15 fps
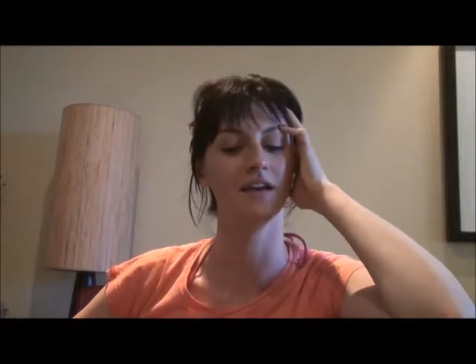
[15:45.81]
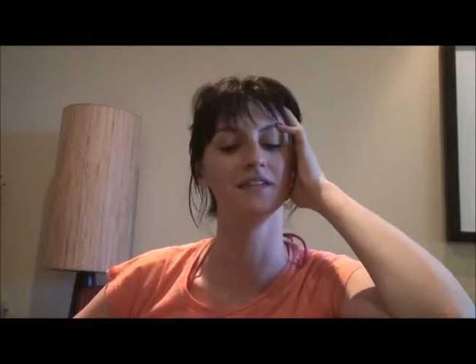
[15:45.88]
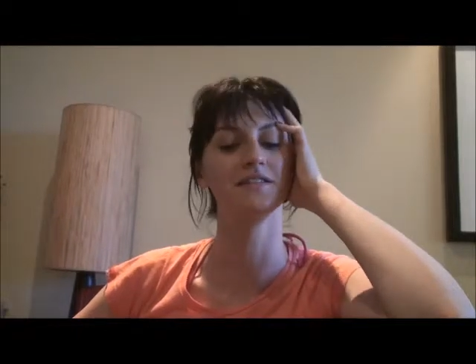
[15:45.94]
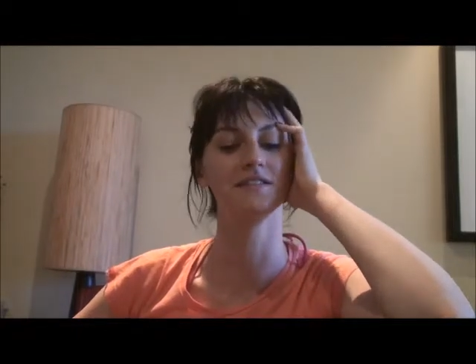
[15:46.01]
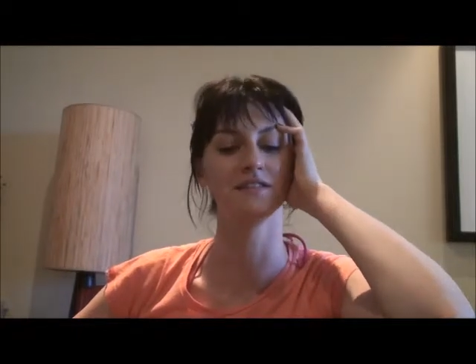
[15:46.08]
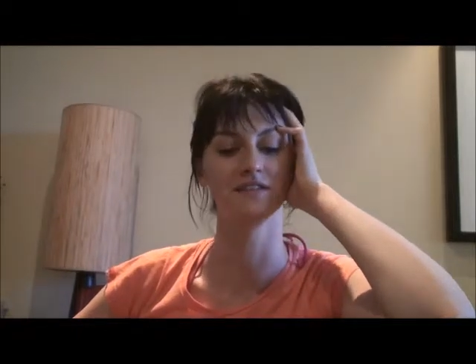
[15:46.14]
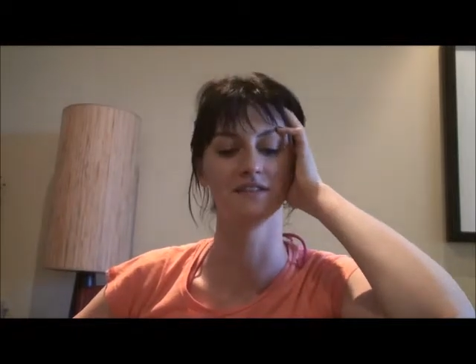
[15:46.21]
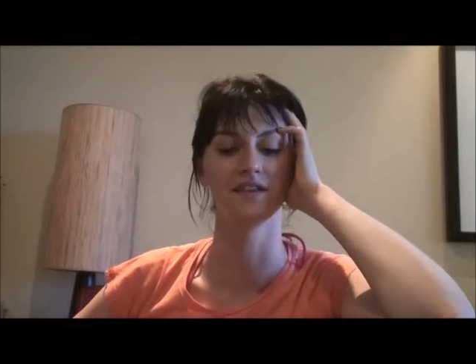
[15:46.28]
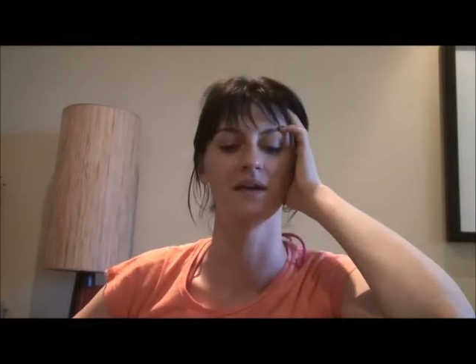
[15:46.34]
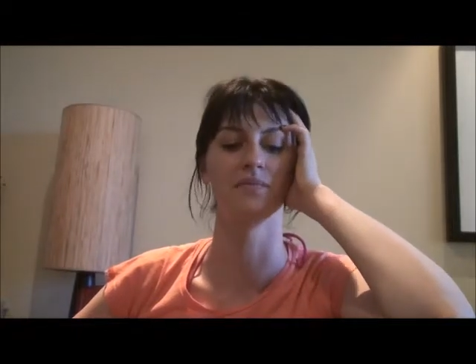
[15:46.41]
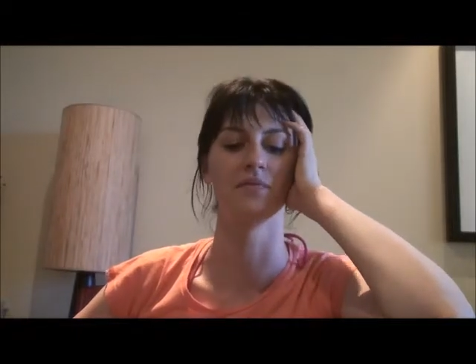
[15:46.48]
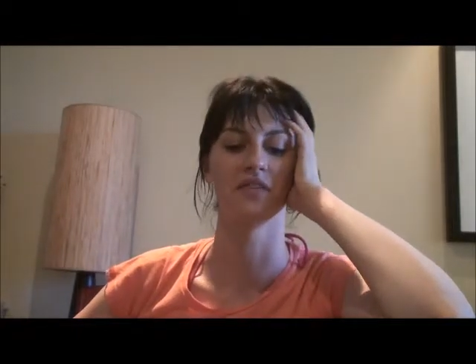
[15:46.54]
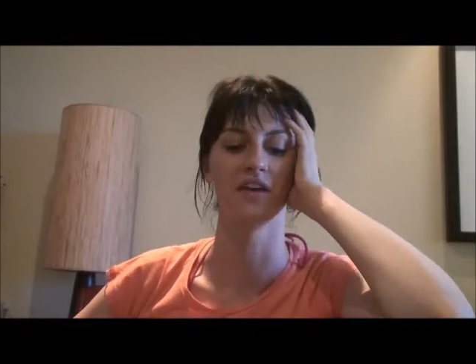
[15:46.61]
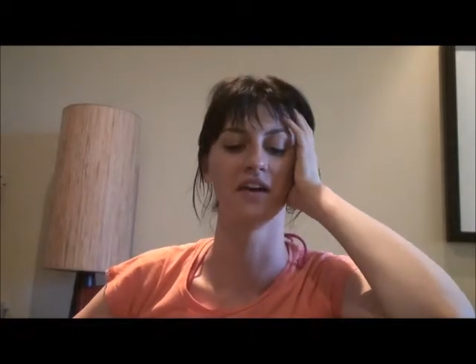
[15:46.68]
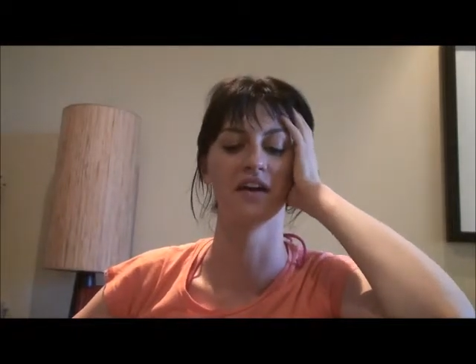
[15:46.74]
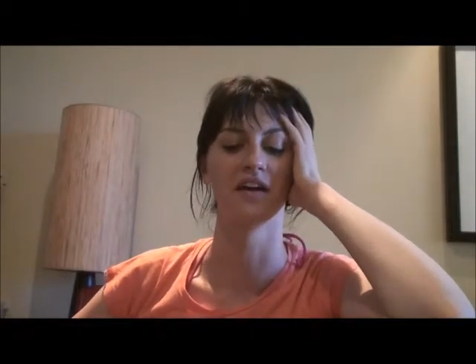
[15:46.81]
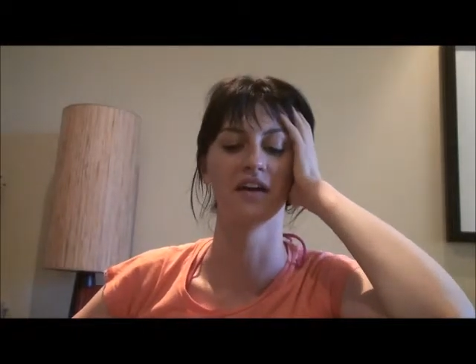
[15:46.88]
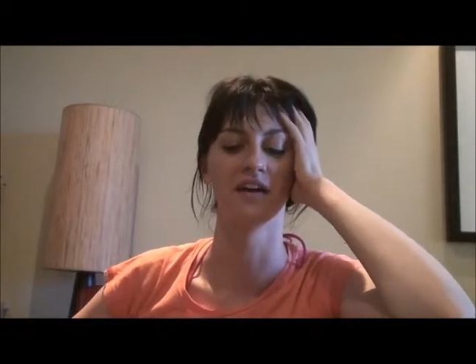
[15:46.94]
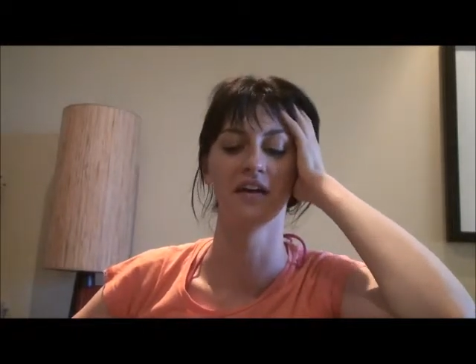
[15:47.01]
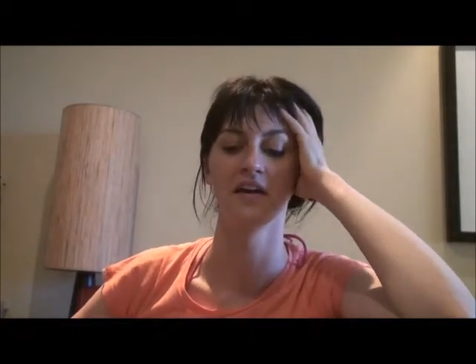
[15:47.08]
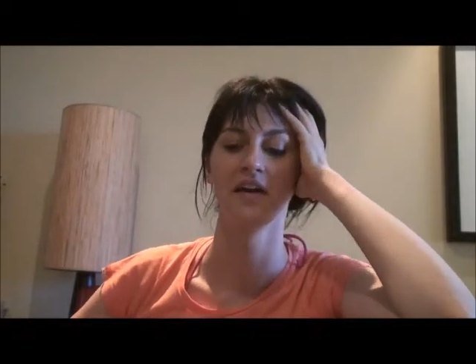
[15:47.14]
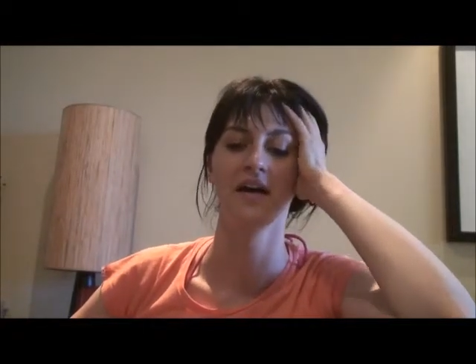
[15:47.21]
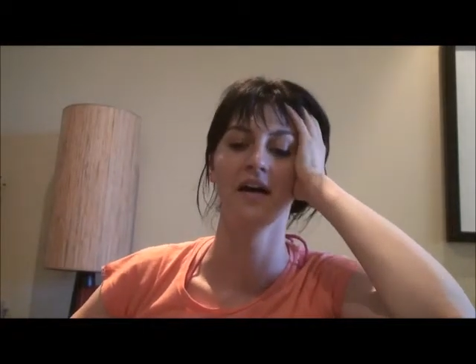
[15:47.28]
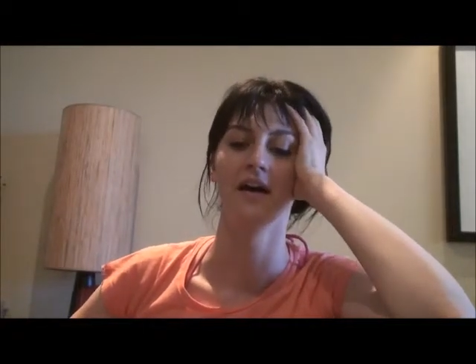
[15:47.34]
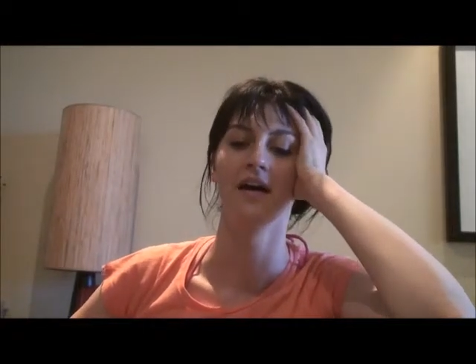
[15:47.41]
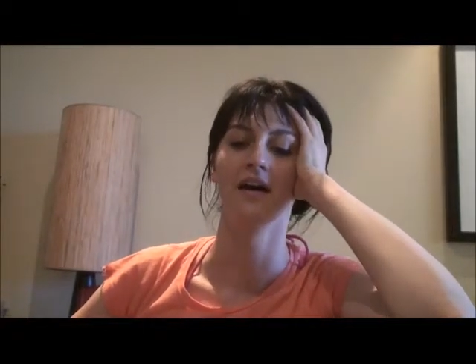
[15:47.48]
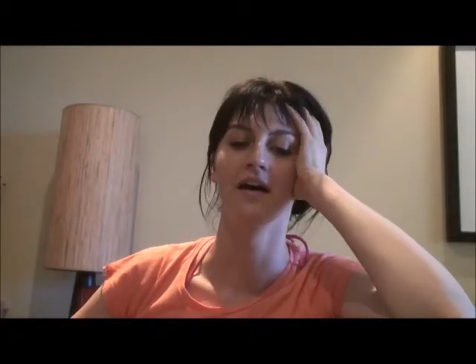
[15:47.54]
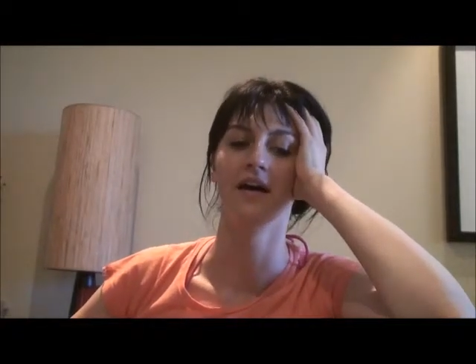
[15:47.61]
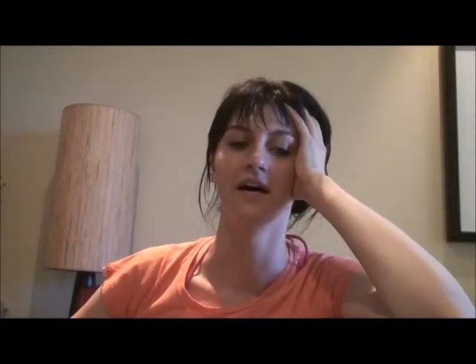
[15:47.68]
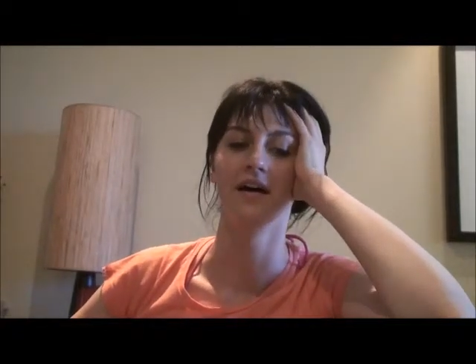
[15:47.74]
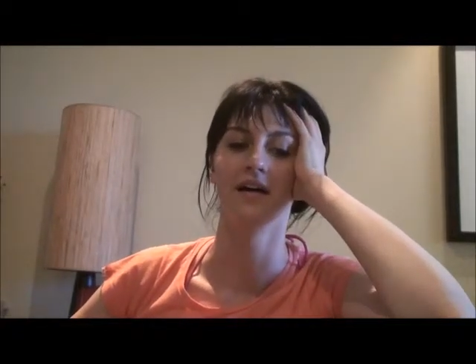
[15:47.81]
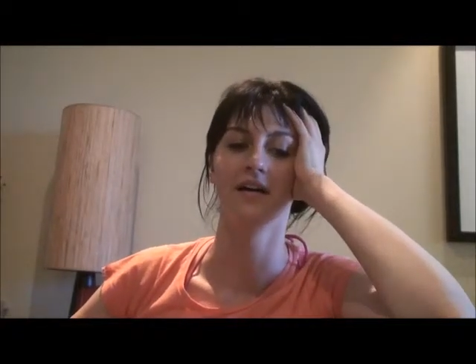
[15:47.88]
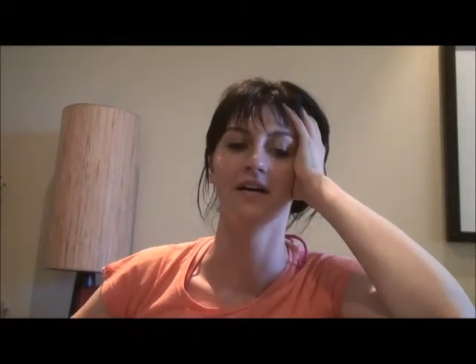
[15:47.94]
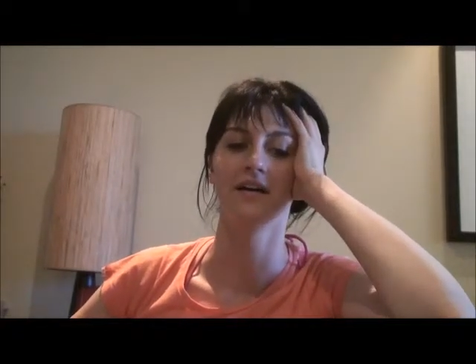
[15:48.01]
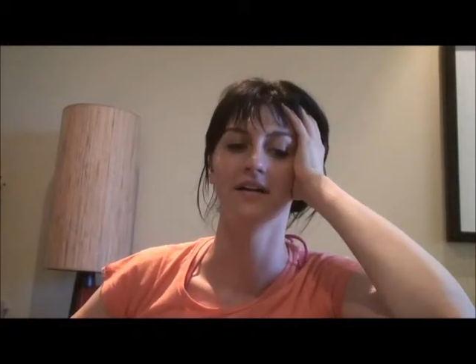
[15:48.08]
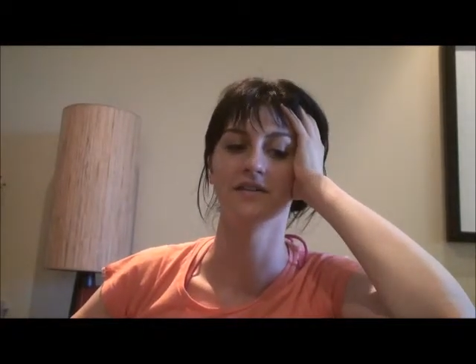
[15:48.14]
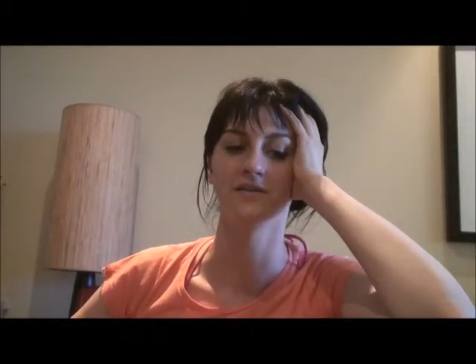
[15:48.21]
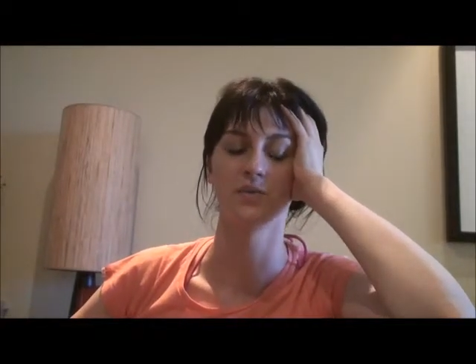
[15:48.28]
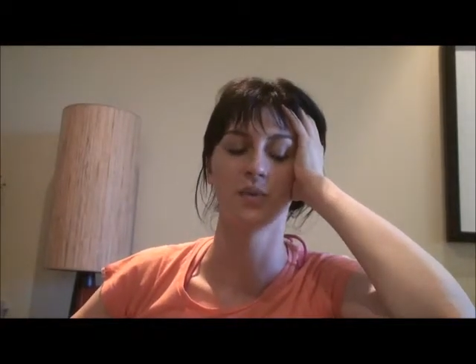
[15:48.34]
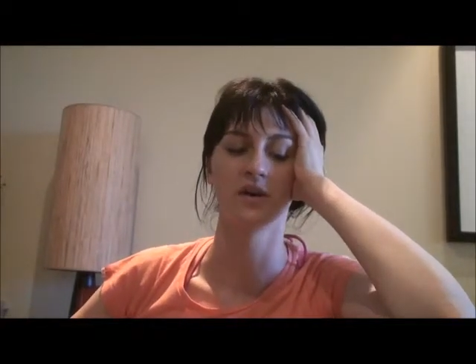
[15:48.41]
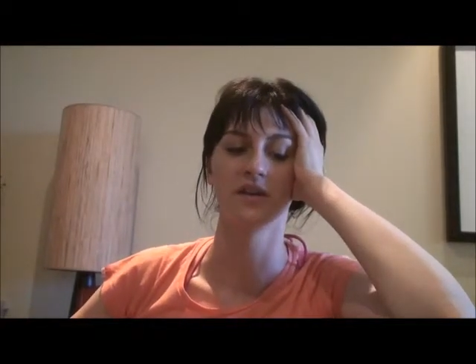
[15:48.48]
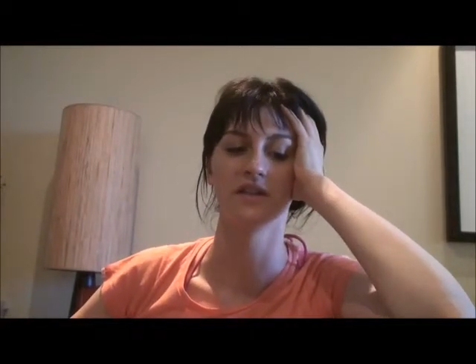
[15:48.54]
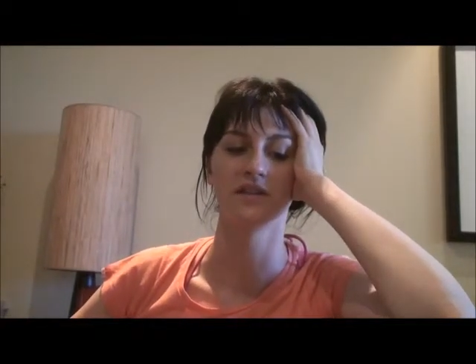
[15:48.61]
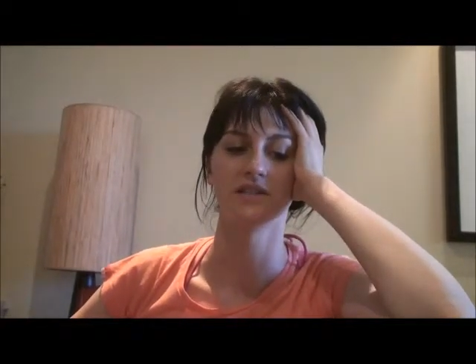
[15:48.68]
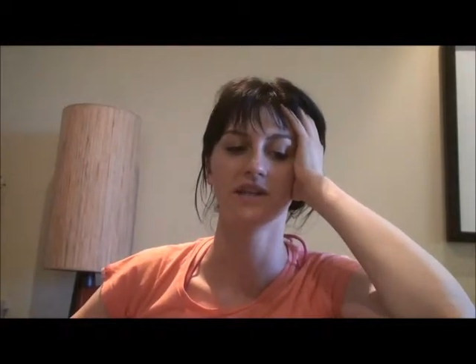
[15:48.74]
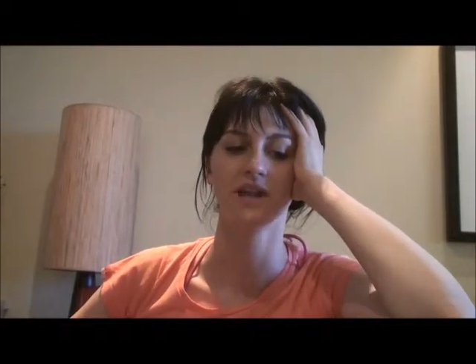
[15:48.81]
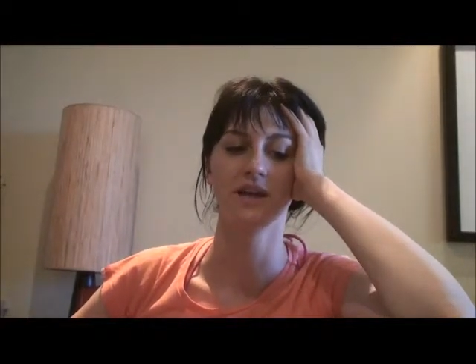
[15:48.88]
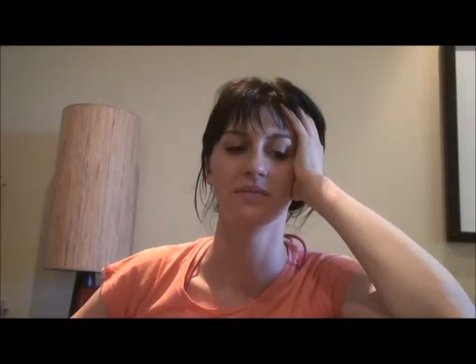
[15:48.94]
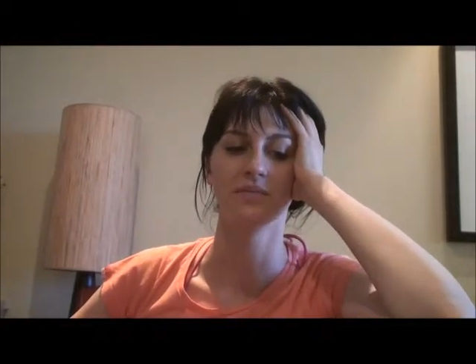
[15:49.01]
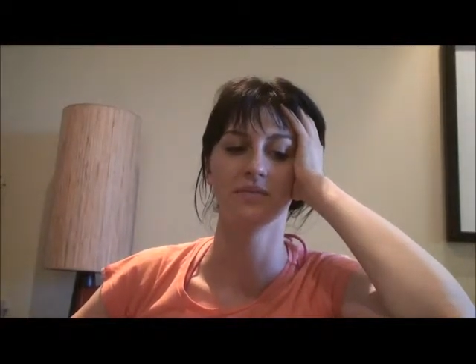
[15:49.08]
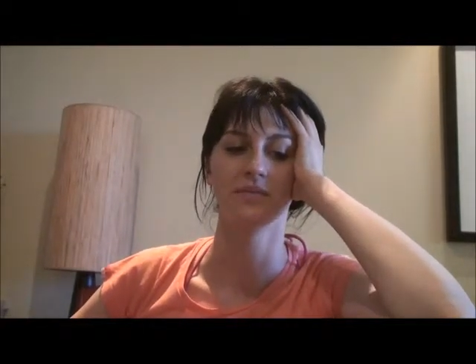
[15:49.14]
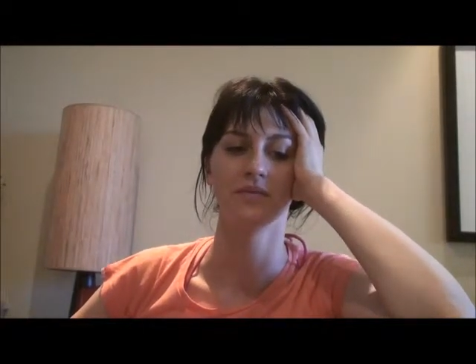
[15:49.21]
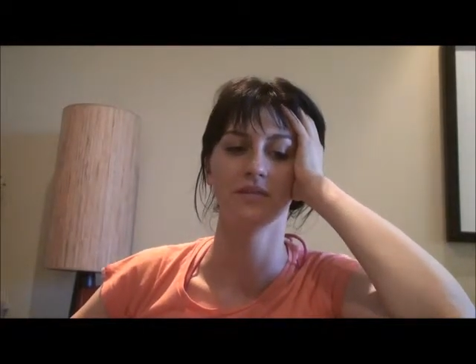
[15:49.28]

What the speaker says: It's the same thing. It's one and the same.